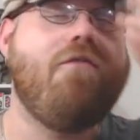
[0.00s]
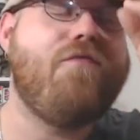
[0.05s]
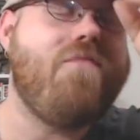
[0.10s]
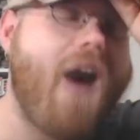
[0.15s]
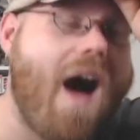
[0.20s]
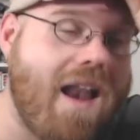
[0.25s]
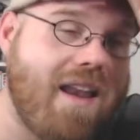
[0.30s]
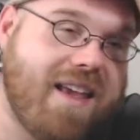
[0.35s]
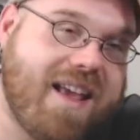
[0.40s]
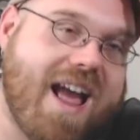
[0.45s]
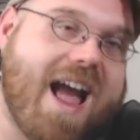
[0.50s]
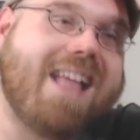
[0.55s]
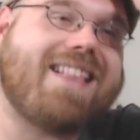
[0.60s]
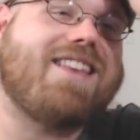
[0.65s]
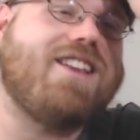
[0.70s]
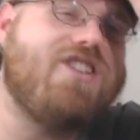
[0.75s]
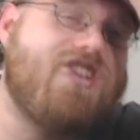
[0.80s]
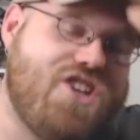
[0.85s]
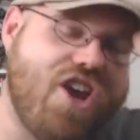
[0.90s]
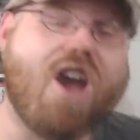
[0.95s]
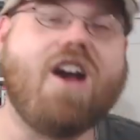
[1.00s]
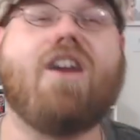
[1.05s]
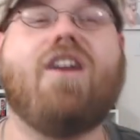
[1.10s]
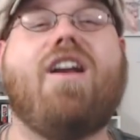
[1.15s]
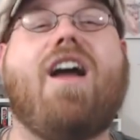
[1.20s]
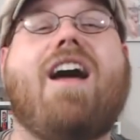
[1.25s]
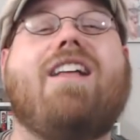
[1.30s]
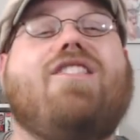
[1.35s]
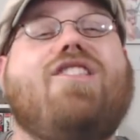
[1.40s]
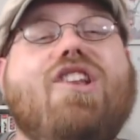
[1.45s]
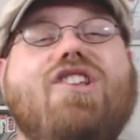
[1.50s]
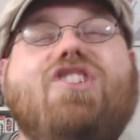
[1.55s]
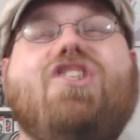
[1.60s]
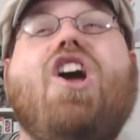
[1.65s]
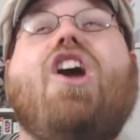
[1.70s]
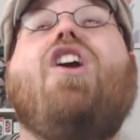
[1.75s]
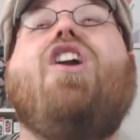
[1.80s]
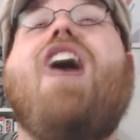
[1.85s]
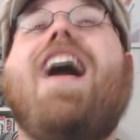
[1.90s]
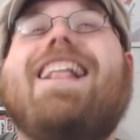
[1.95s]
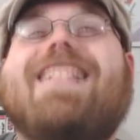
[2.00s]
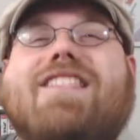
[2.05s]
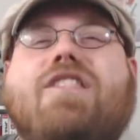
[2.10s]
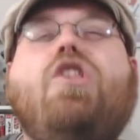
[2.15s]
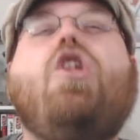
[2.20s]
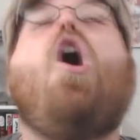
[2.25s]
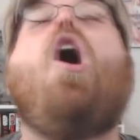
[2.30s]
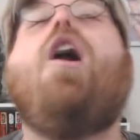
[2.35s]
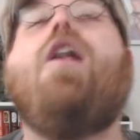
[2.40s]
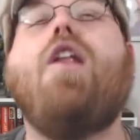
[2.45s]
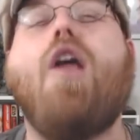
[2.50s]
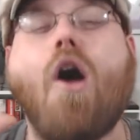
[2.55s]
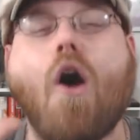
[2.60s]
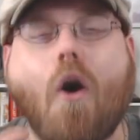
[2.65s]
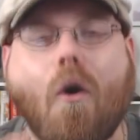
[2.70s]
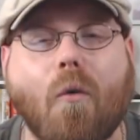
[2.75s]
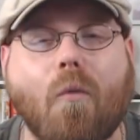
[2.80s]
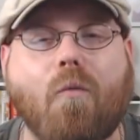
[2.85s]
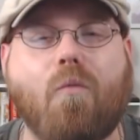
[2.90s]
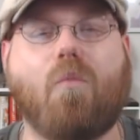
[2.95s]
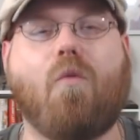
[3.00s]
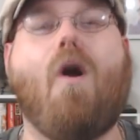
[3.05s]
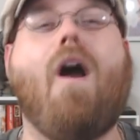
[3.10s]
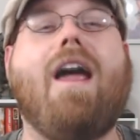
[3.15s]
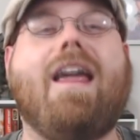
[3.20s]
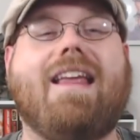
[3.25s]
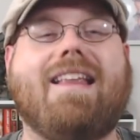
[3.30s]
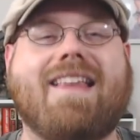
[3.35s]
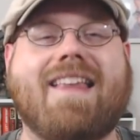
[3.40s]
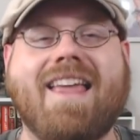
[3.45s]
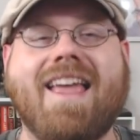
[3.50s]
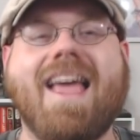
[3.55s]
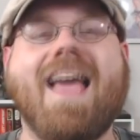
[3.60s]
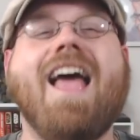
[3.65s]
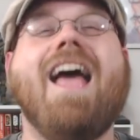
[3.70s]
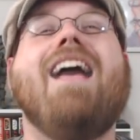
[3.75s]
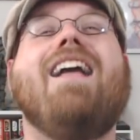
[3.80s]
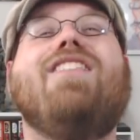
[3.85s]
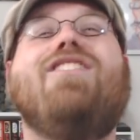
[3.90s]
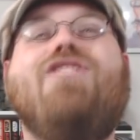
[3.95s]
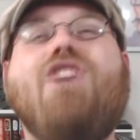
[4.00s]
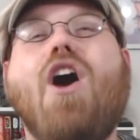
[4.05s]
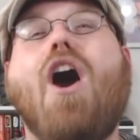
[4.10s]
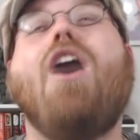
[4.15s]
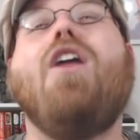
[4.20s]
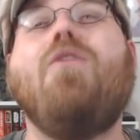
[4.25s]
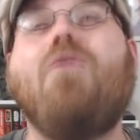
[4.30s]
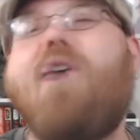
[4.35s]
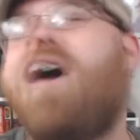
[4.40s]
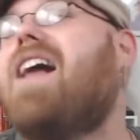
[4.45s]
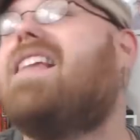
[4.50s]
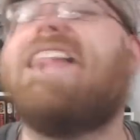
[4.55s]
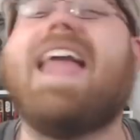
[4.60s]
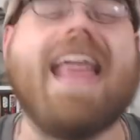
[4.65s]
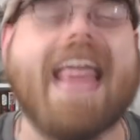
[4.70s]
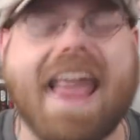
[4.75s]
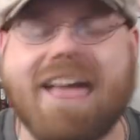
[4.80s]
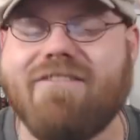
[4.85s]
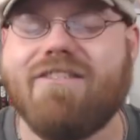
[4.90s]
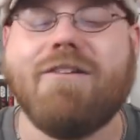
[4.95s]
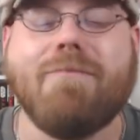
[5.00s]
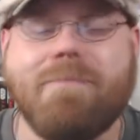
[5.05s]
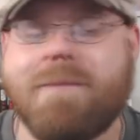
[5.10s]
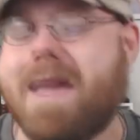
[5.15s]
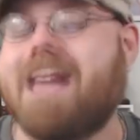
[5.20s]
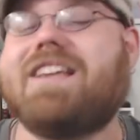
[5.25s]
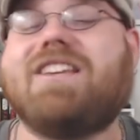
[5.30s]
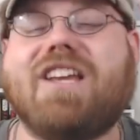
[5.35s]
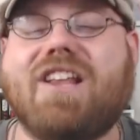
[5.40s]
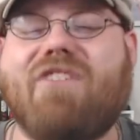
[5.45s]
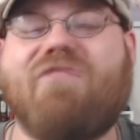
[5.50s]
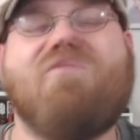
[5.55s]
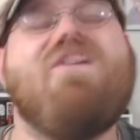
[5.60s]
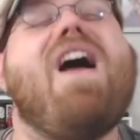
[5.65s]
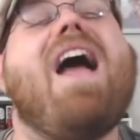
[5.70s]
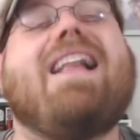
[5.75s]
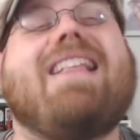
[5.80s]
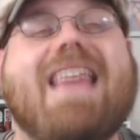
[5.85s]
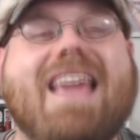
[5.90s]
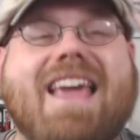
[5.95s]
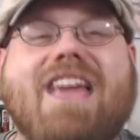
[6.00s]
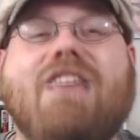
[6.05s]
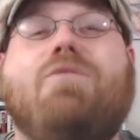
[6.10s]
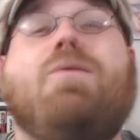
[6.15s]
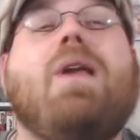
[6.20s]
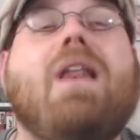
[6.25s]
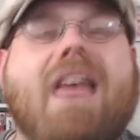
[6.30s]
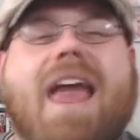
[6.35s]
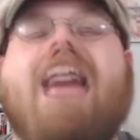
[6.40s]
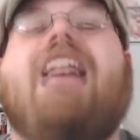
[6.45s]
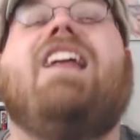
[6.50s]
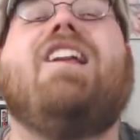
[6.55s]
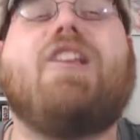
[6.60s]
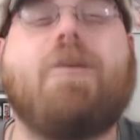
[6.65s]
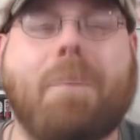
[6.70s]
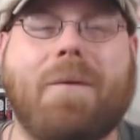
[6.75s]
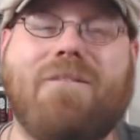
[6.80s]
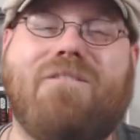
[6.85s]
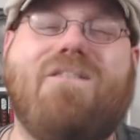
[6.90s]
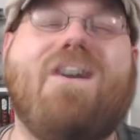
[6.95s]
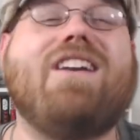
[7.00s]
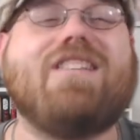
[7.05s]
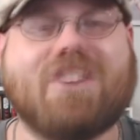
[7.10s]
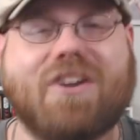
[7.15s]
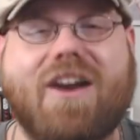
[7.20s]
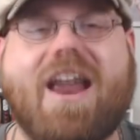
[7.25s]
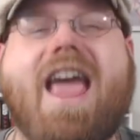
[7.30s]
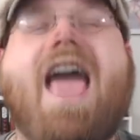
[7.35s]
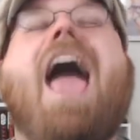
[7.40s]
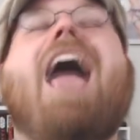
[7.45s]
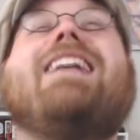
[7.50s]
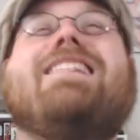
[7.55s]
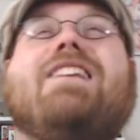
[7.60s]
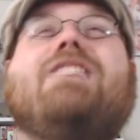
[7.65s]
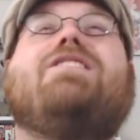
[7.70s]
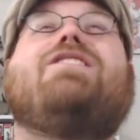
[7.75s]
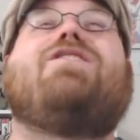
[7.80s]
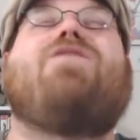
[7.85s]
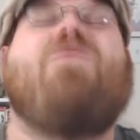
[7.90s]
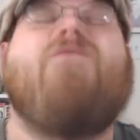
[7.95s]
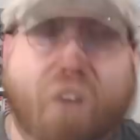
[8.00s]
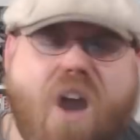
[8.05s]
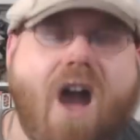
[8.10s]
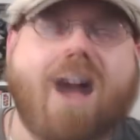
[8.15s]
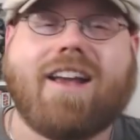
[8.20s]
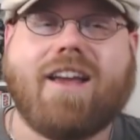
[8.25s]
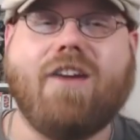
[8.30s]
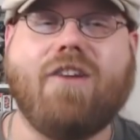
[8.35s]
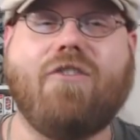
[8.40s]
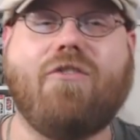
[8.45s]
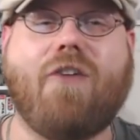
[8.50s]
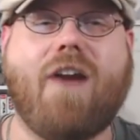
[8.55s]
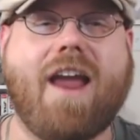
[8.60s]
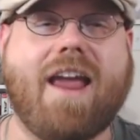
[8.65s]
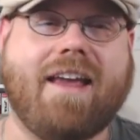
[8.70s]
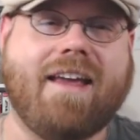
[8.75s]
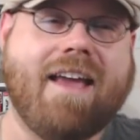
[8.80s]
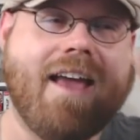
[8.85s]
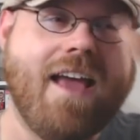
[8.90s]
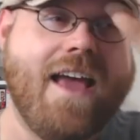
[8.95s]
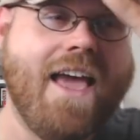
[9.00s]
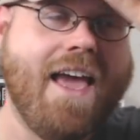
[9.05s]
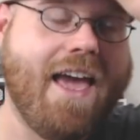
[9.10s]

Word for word: We finally got the Juggernaut. The Juggernaut done right done right. They even mention the fact that he's related to Professor X. It's fucking great.